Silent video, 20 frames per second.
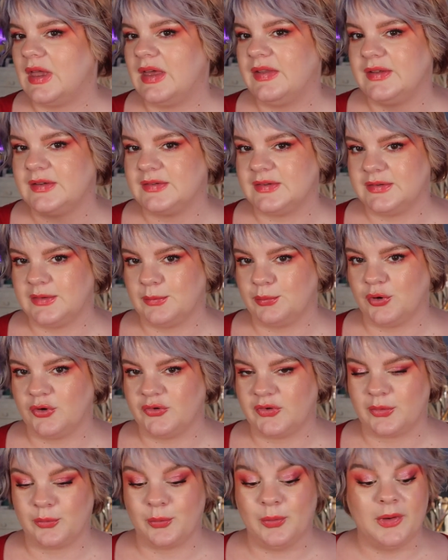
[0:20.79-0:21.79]
and this is the
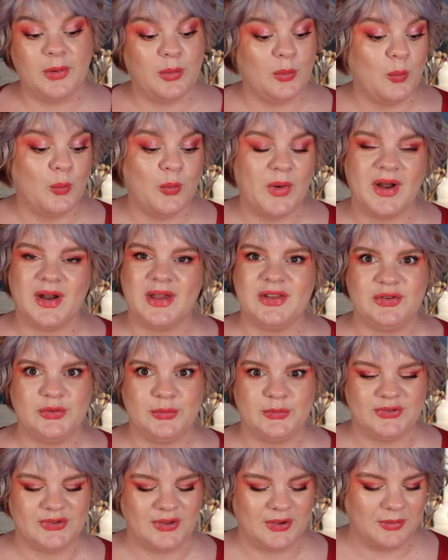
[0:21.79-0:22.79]
project where I
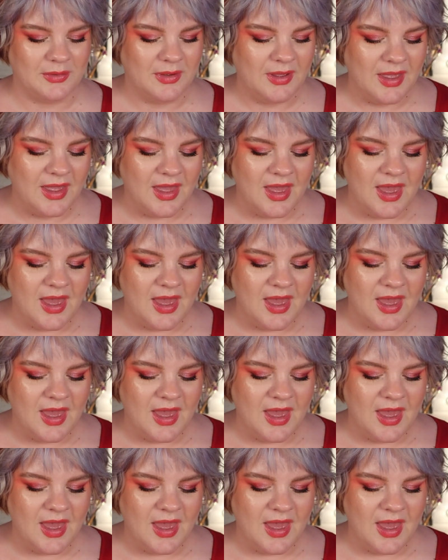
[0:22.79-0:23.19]
do so.